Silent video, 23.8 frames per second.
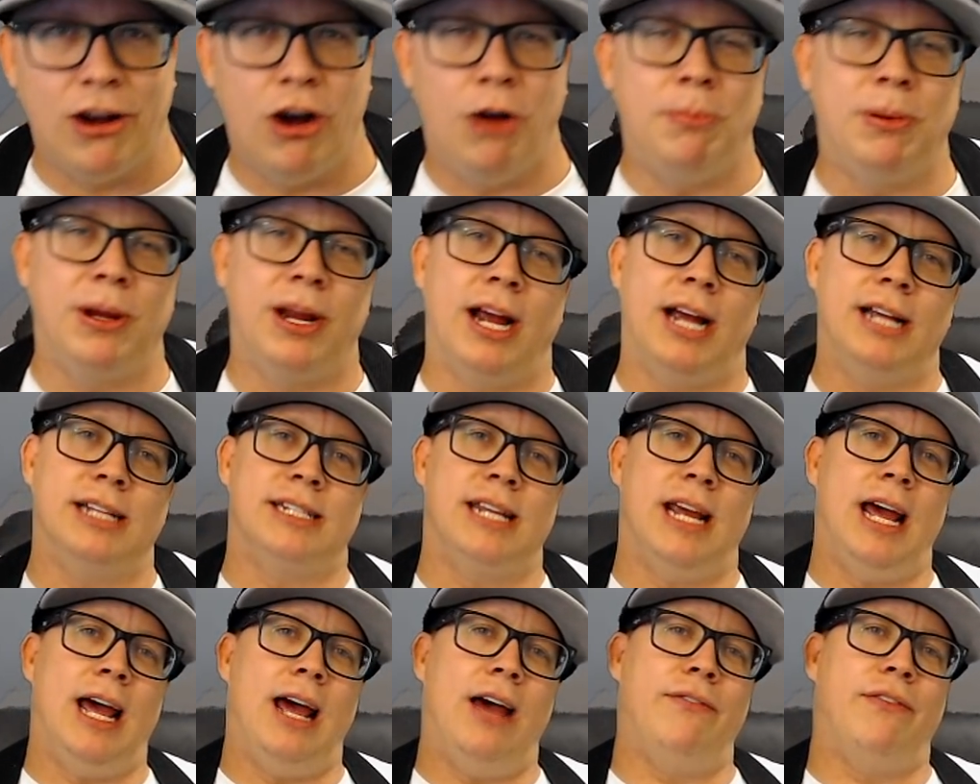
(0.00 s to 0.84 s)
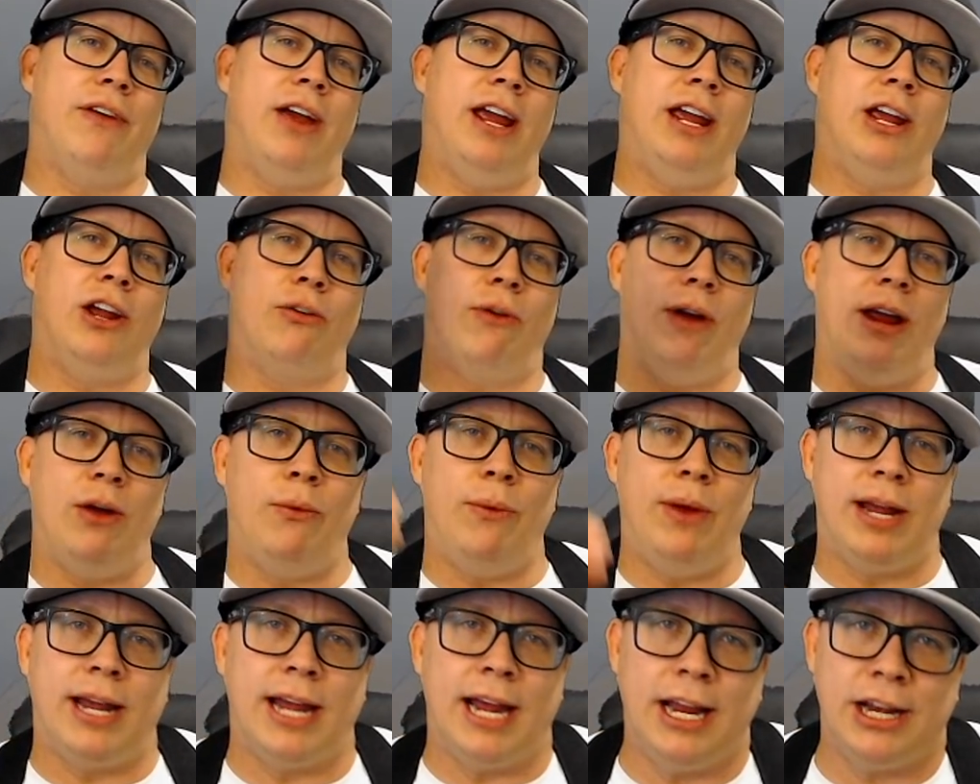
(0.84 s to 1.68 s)
I hope you guys have a great
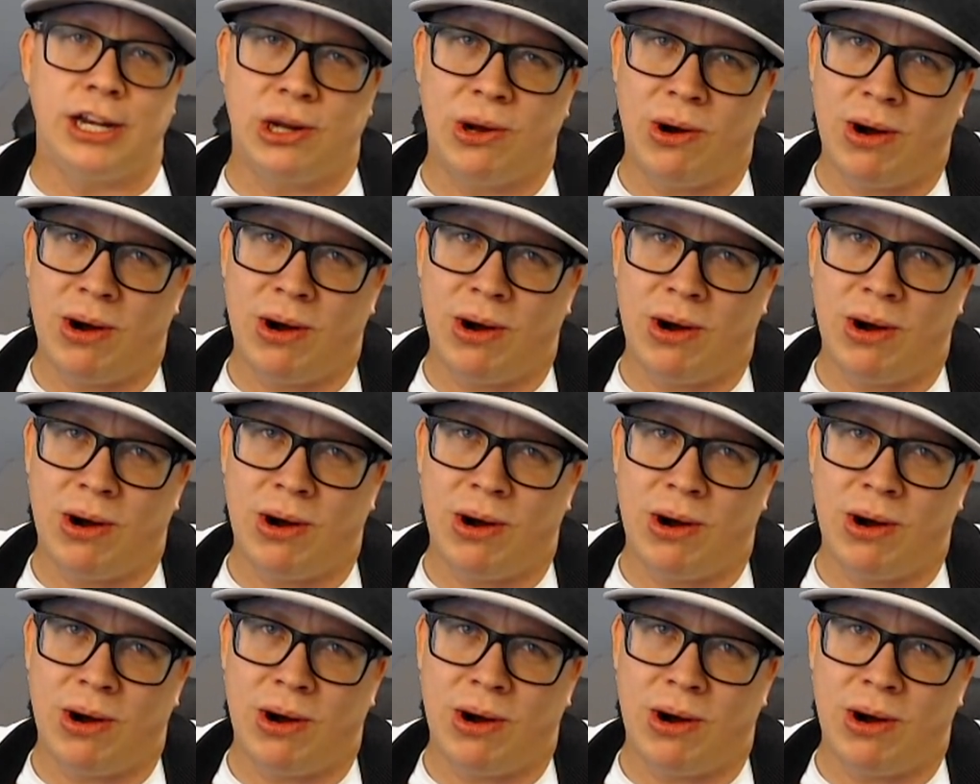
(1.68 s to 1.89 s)
weekend.